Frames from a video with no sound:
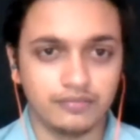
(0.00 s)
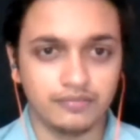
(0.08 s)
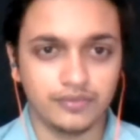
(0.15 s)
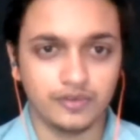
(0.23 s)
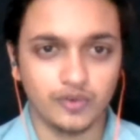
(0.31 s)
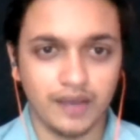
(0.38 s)

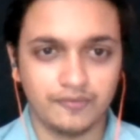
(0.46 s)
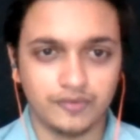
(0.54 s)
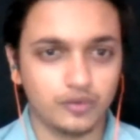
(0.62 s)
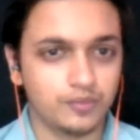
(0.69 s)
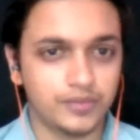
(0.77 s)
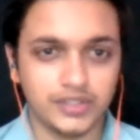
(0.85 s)
you have to
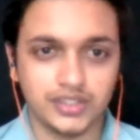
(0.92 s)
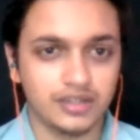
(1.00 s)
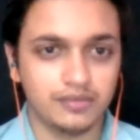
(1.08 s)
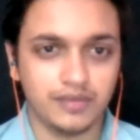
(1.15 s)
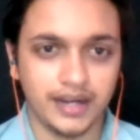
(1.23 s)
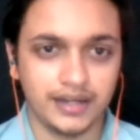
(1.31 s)
do
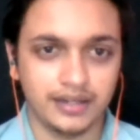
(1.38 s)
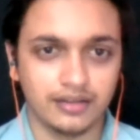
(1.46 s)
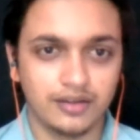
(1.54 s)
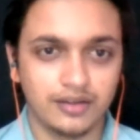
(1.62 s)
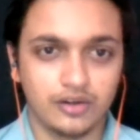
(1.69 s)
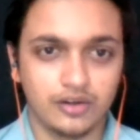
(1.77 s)
personal
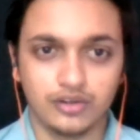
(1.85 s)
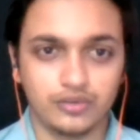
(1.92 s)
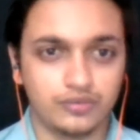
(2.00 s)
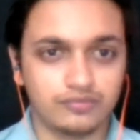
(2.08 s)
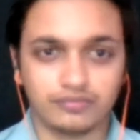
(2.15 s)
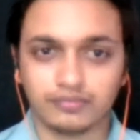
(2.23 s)
branding or
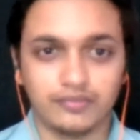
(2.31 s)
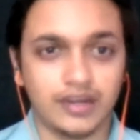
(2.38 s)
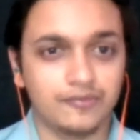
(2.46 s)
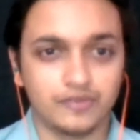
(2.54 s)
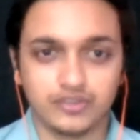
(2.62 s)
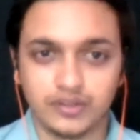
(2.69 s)
you
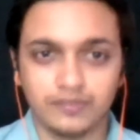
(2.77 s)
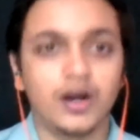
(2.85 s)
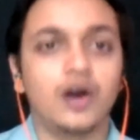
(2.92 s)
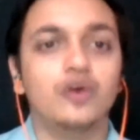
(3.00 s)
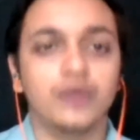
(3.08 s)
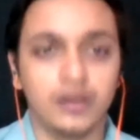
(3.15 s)
have to
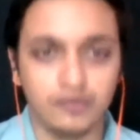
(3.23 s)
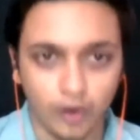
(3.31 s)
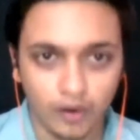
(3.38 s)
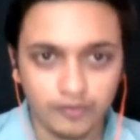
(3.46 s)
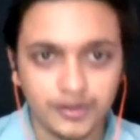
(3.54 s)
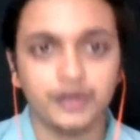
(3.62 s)
somehow
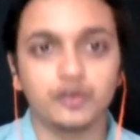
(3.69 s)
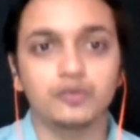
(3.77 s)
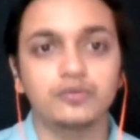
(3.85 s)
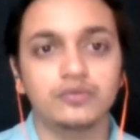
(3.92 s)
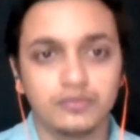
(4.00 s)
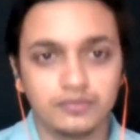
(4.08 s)
involve
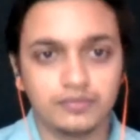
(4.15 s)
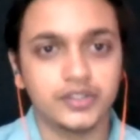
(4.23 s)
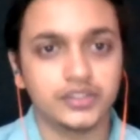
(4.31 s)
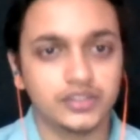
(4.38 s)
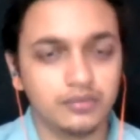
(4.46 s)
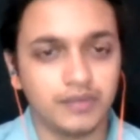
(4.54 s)
into
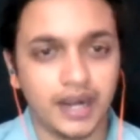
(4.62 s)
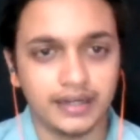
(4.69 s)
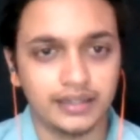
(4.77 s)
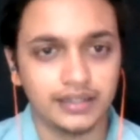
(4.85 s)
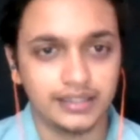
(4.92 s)
personal branding.